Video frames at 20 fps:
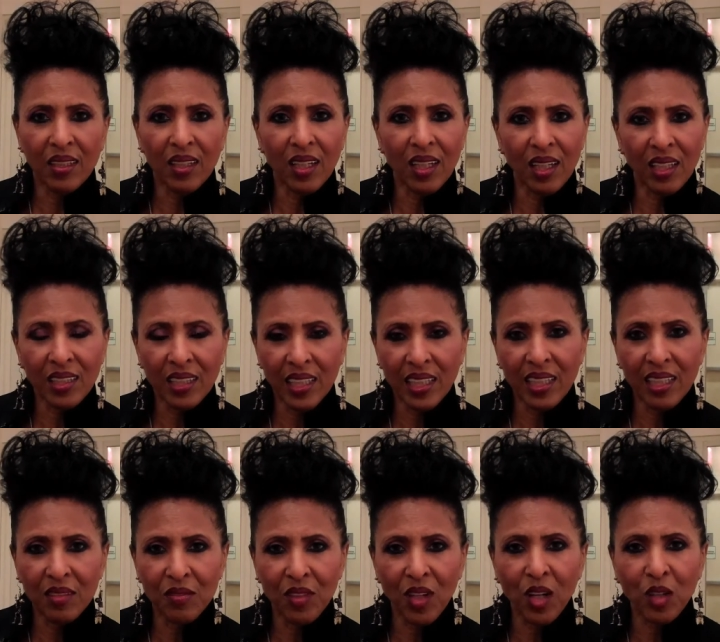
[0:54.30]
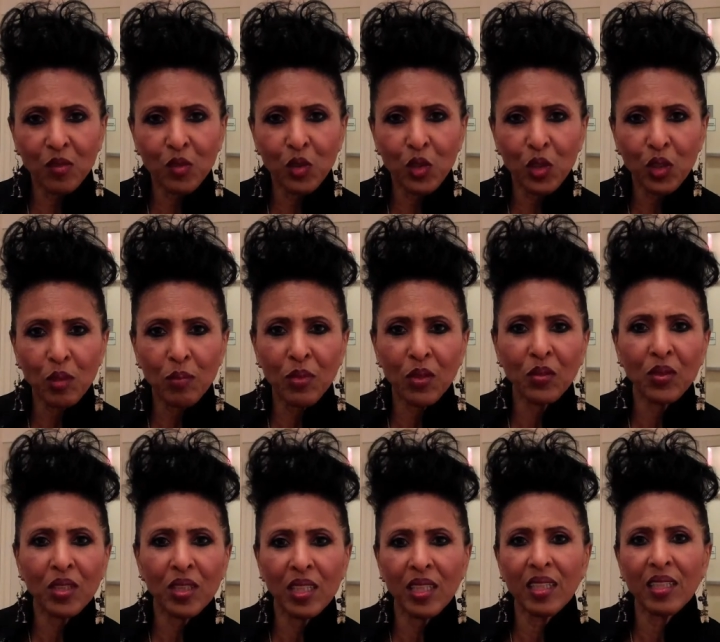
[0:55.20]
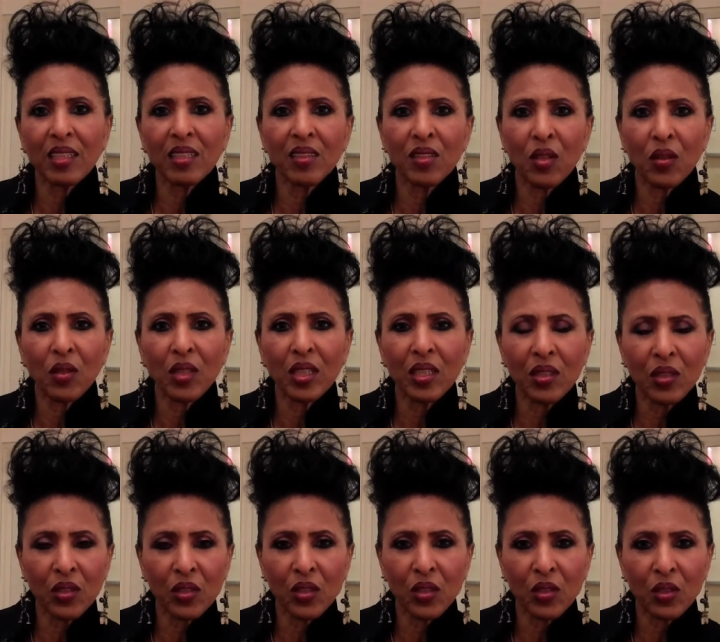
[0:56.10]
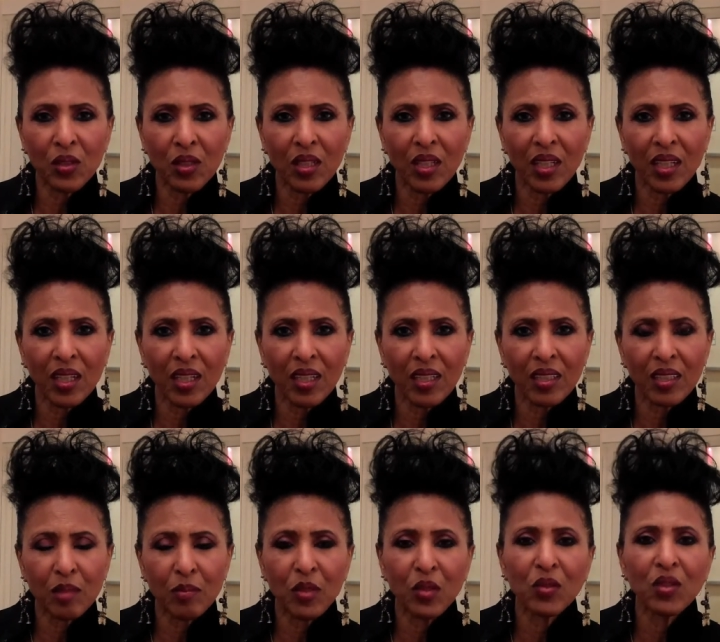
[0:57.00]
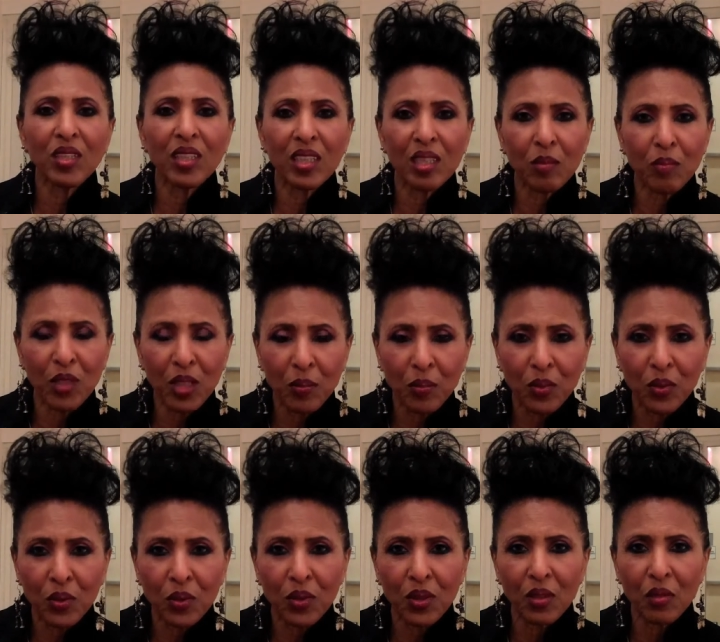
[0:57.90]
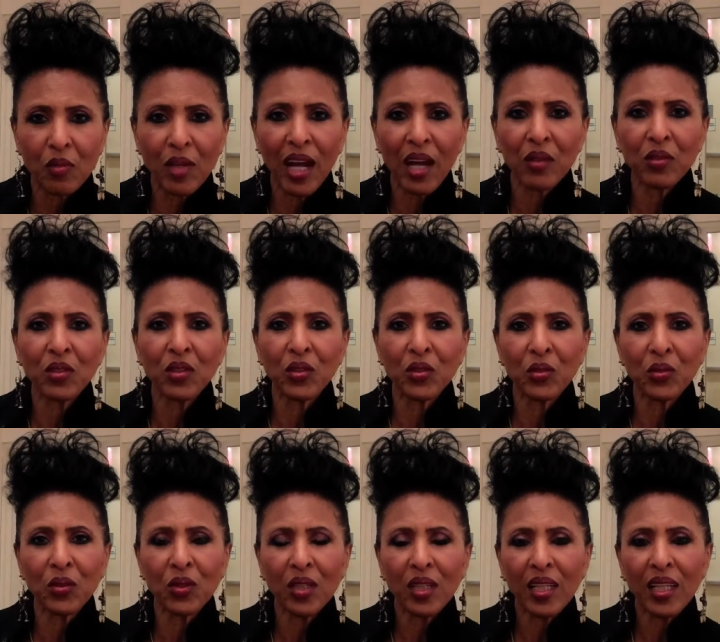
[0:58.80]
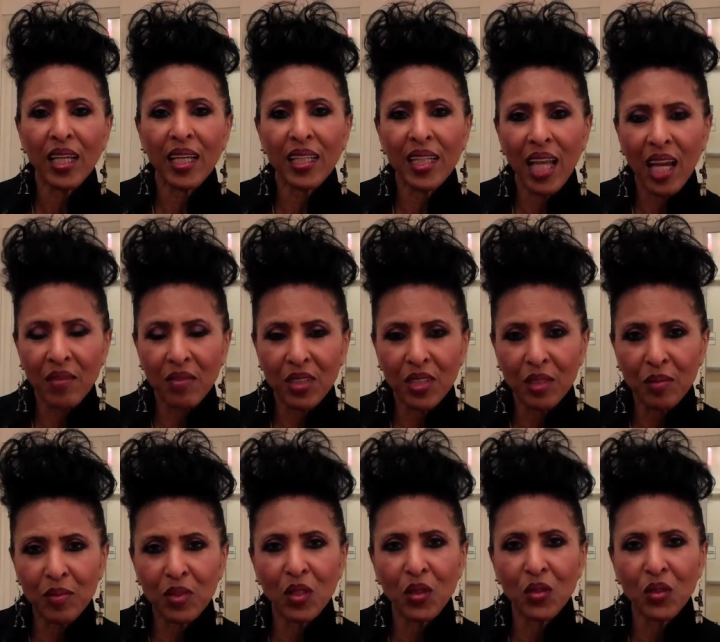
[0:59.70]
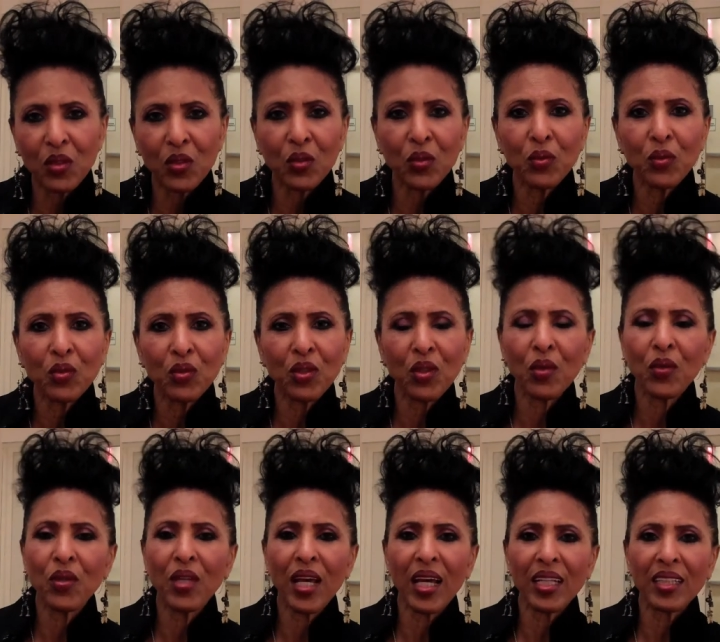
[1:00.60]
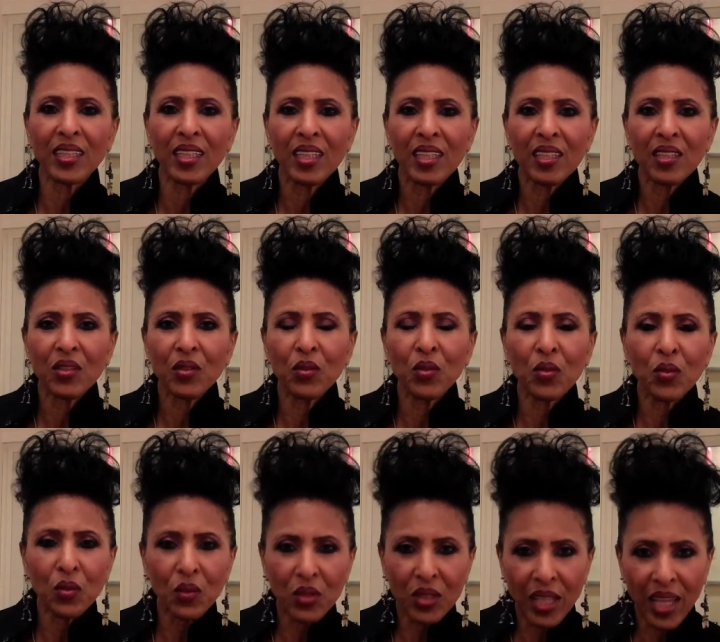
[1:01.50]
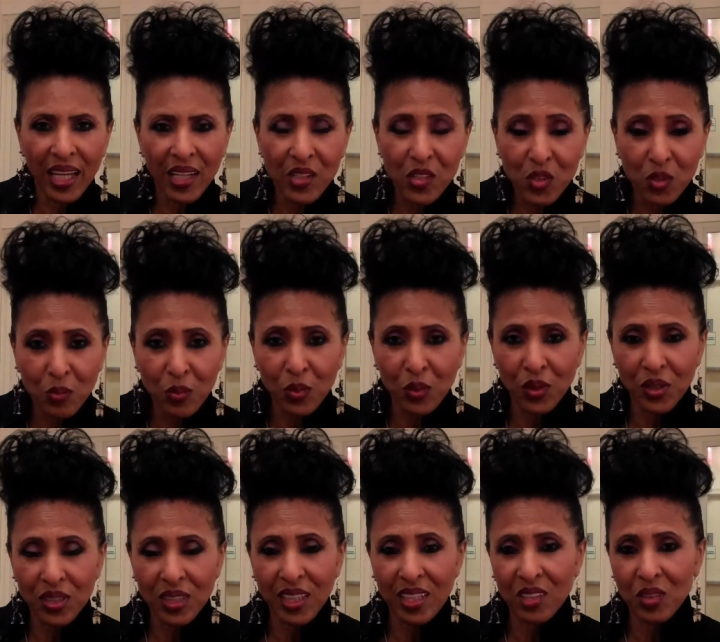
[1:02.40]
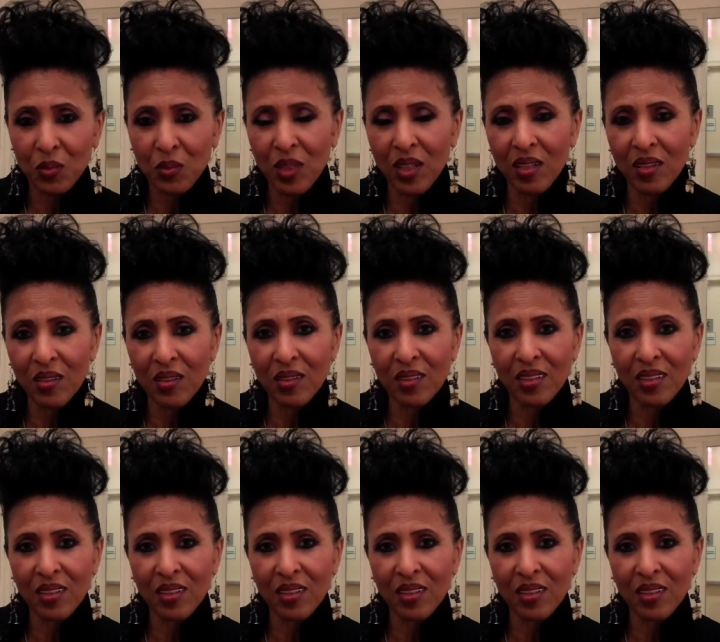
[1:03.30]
uh, getting involved in your community, knowing your uh, the community, the people around you, and having them know you, so that you gain support as well